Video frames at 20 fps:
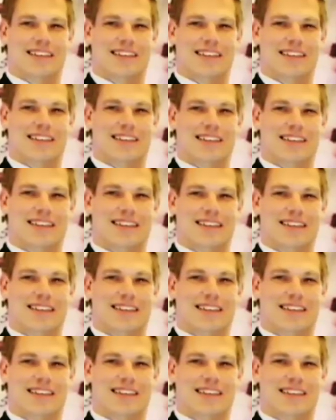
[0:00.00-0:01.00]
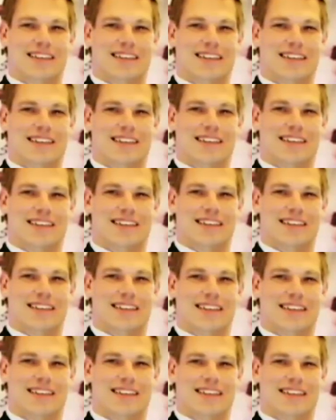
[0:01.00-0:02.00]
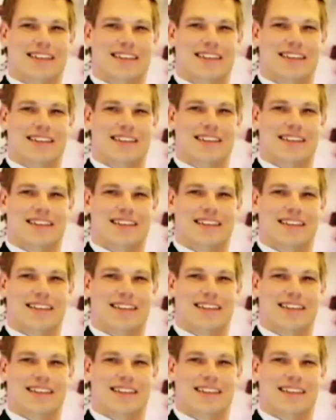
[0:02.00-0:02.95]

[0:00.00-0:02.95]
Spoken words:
The person shown says nothing.